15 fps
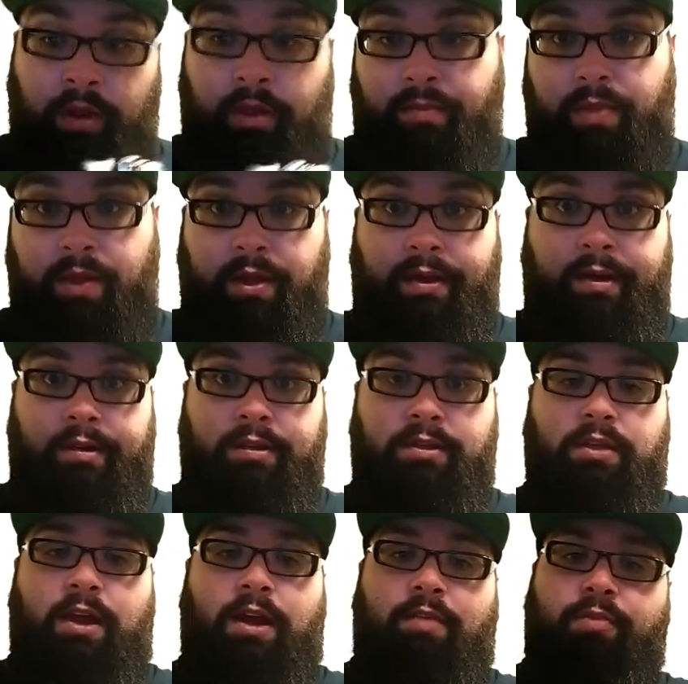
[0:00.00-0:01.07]
because
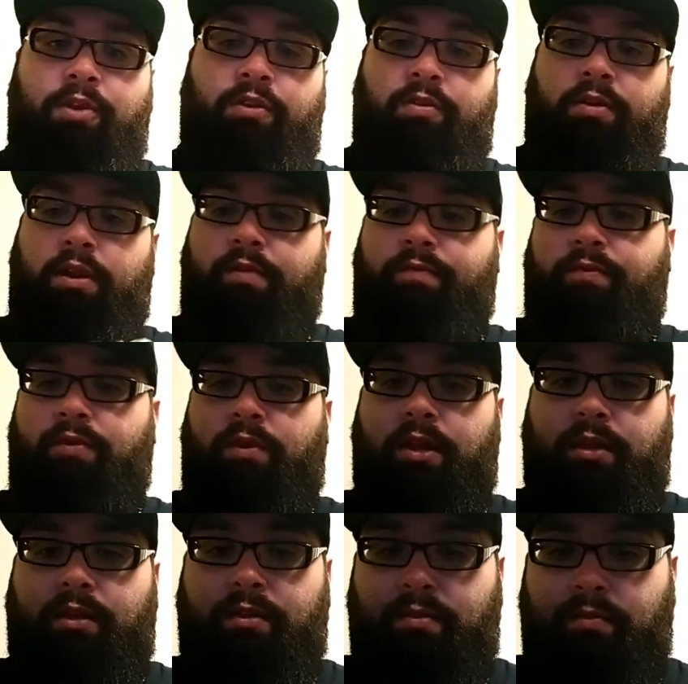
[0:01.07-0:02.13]
I've been doing that for like
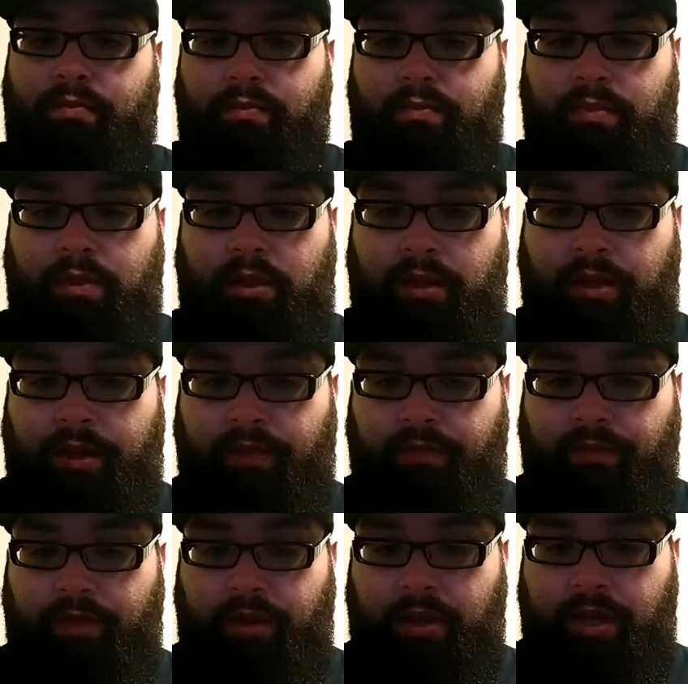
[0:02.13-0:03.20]
the last few days,